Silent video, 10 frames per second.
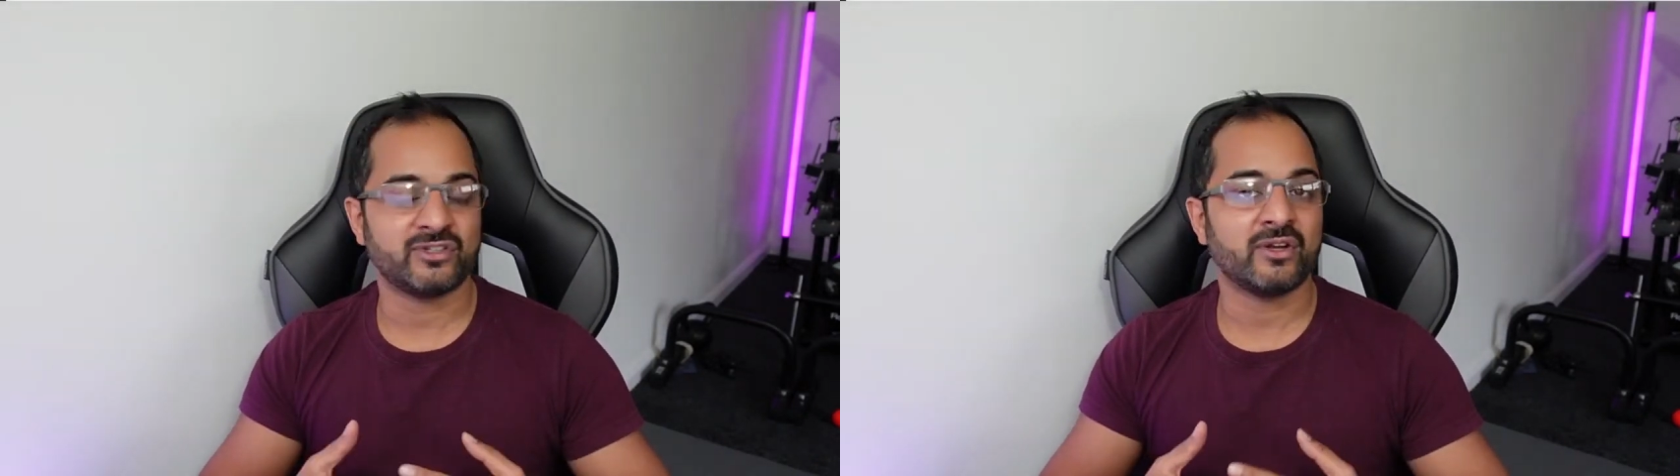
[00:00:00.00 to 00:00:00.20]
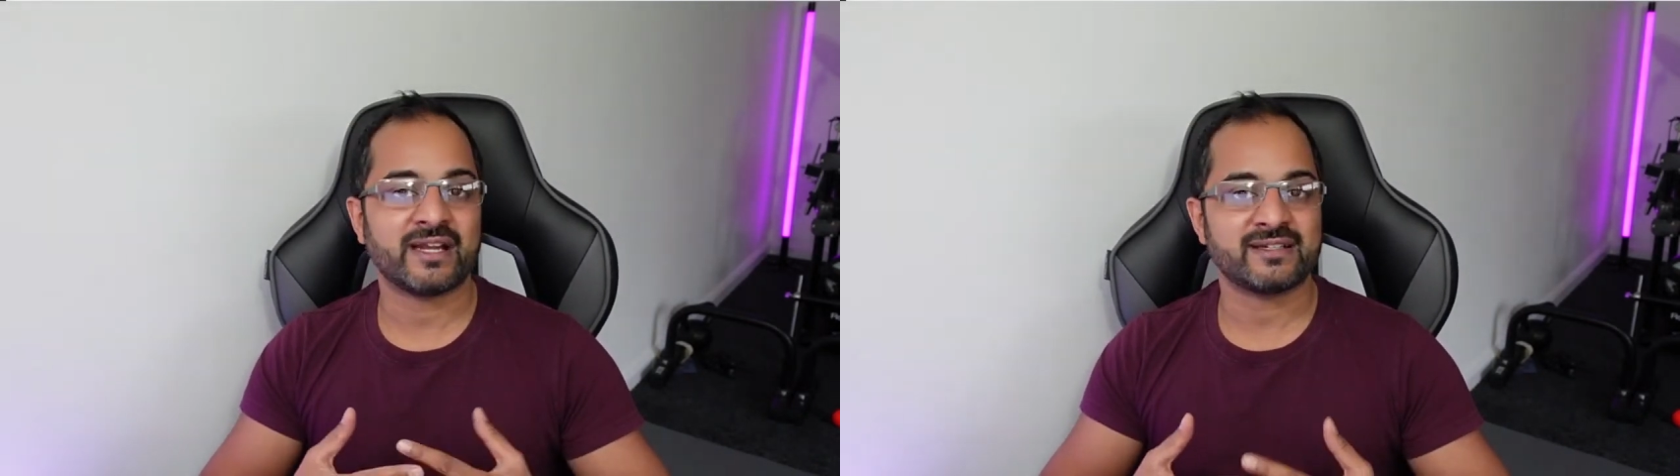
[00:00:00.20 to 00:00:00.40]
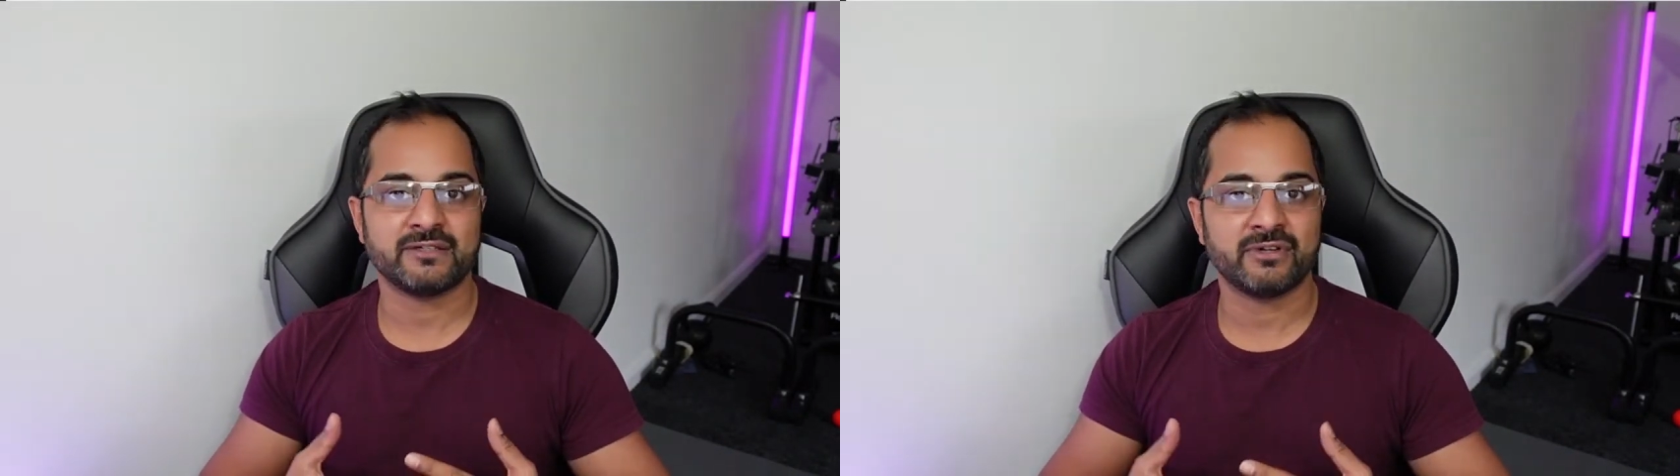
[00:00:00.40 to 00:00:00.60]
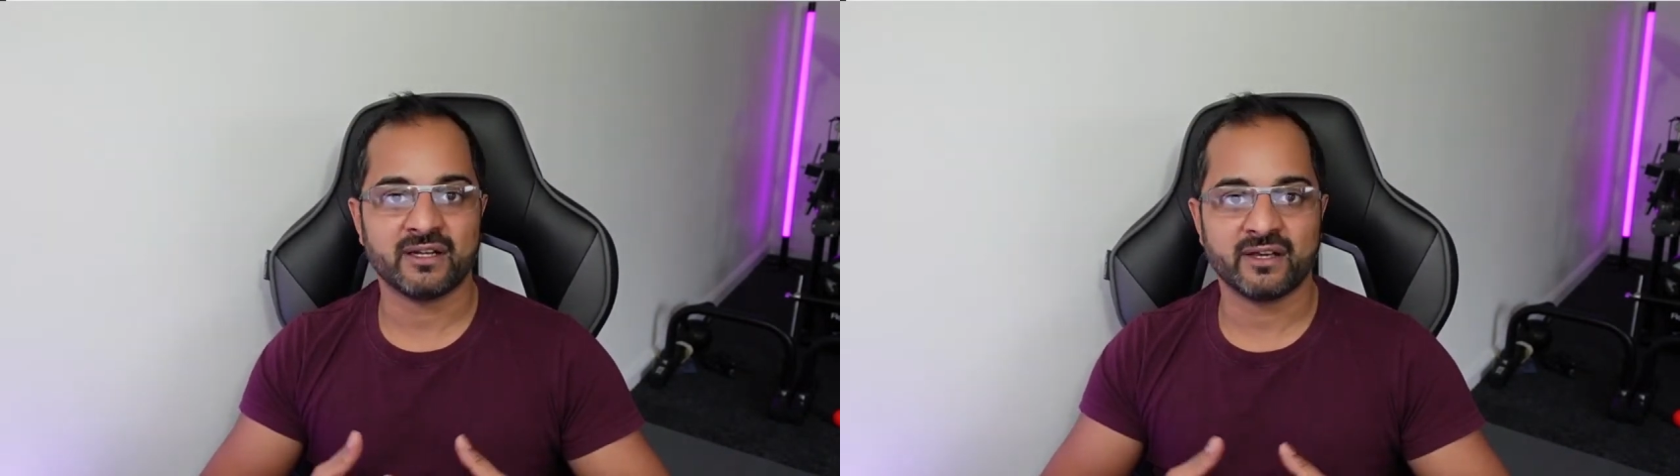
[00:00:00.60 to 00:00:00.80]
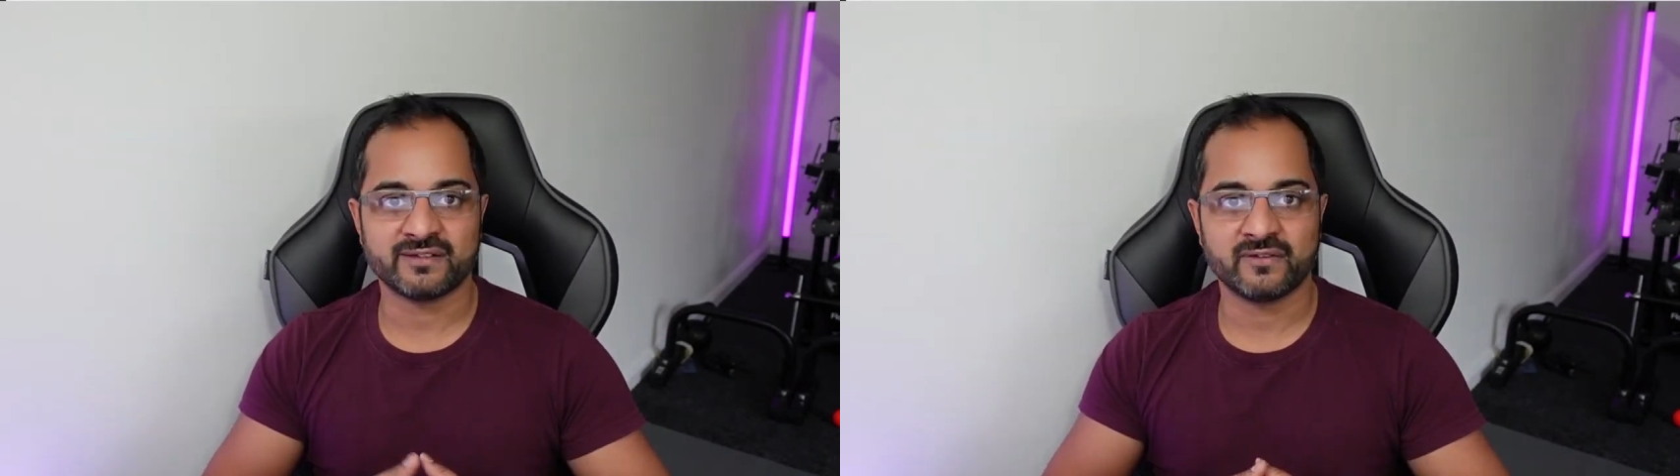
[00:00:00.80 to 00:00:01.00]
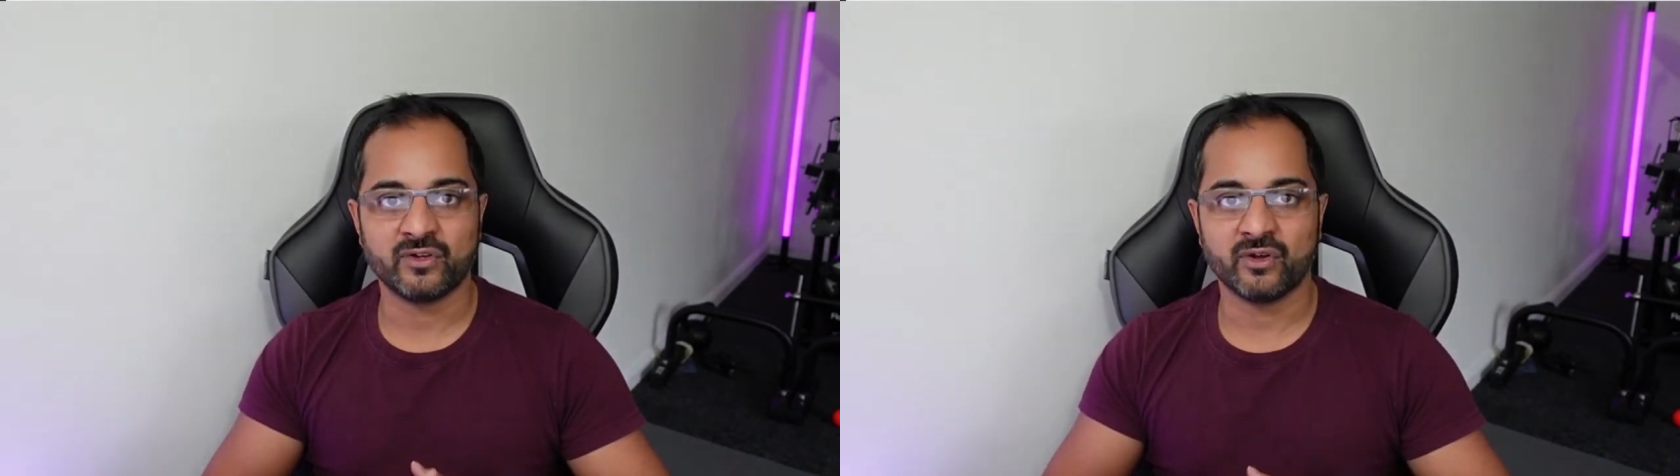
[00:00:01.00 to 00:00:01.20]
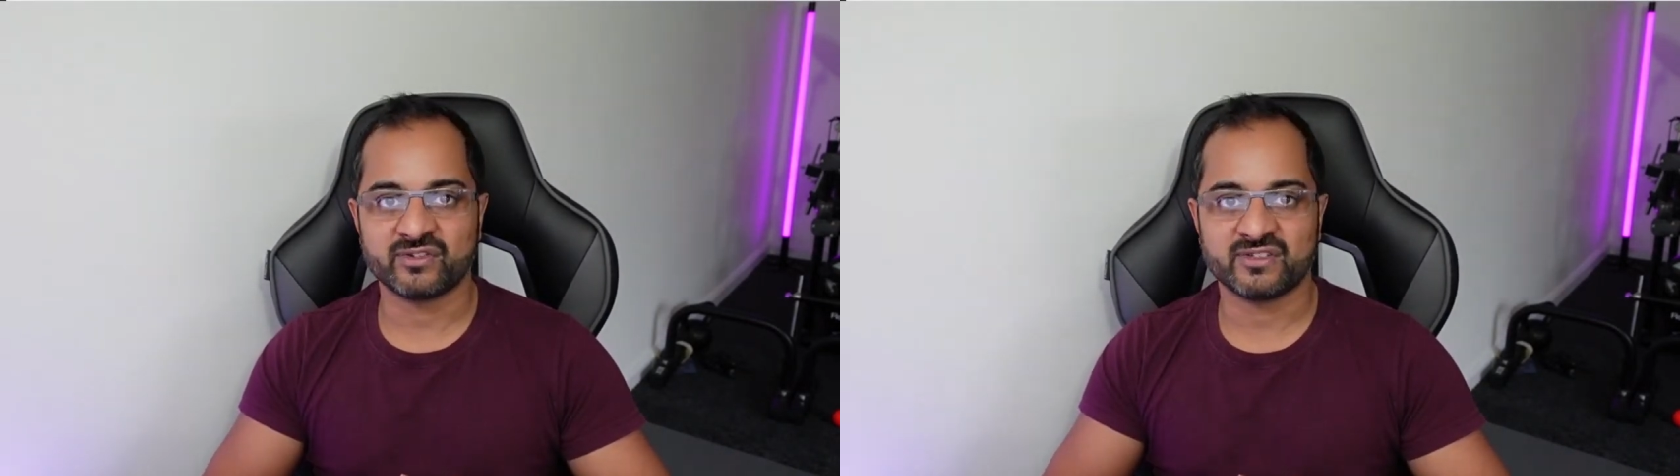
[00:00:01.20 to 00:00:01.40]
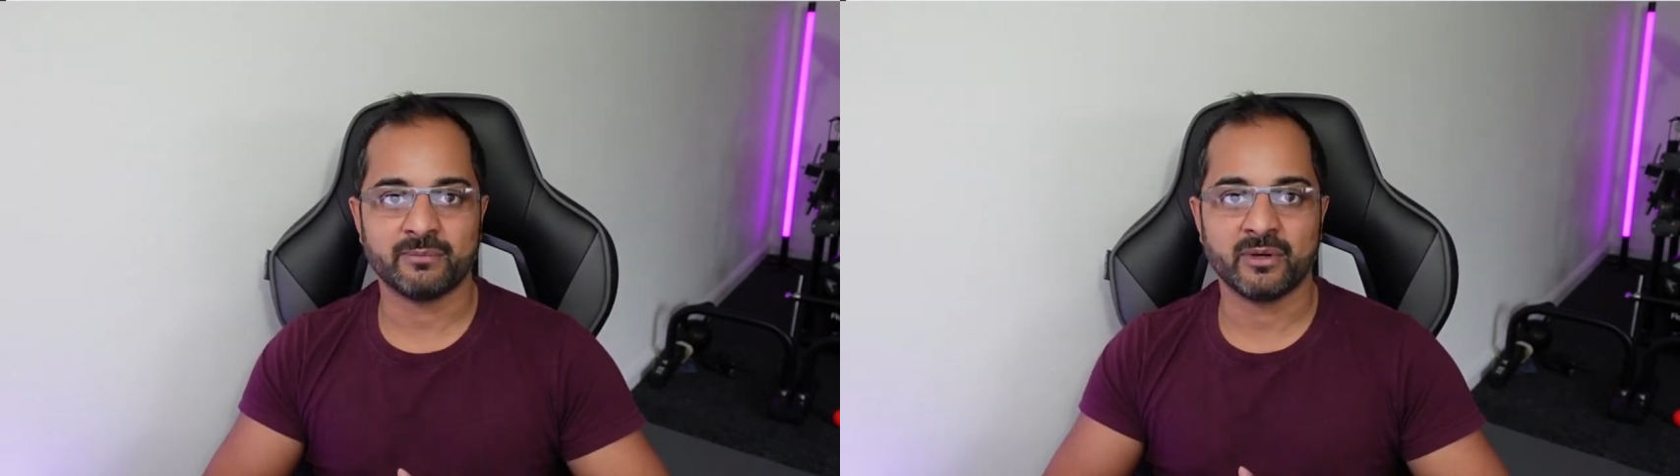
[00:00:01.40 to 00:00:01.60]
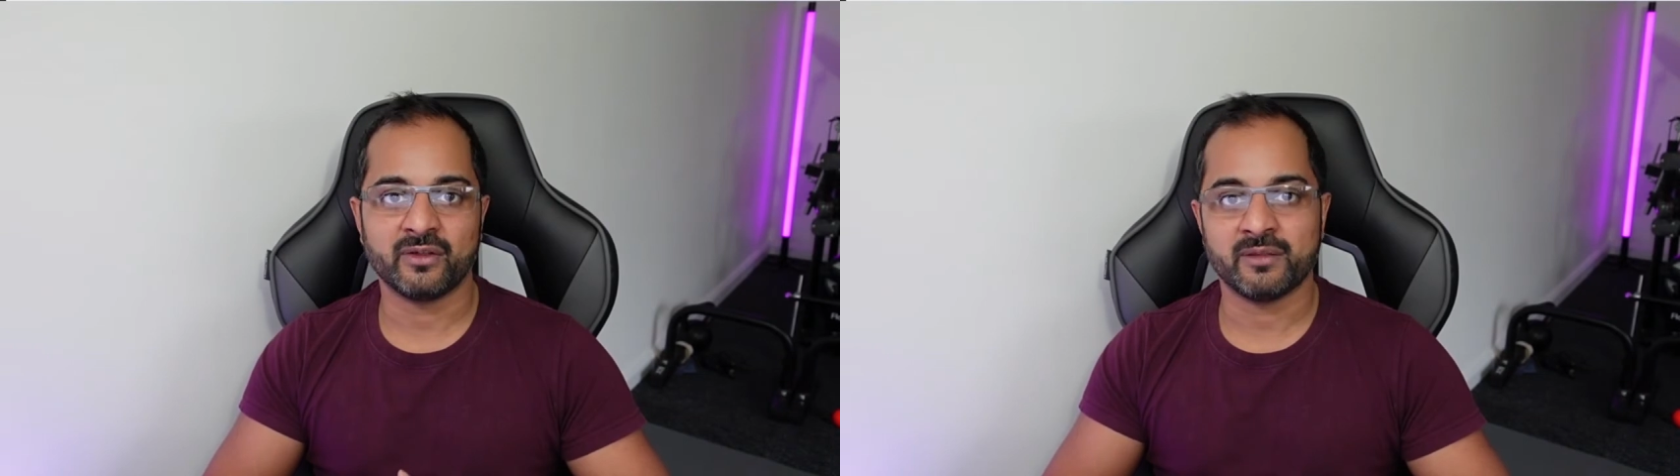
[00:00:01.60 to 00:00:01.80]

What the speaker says: don't actually realize they've got SIBO.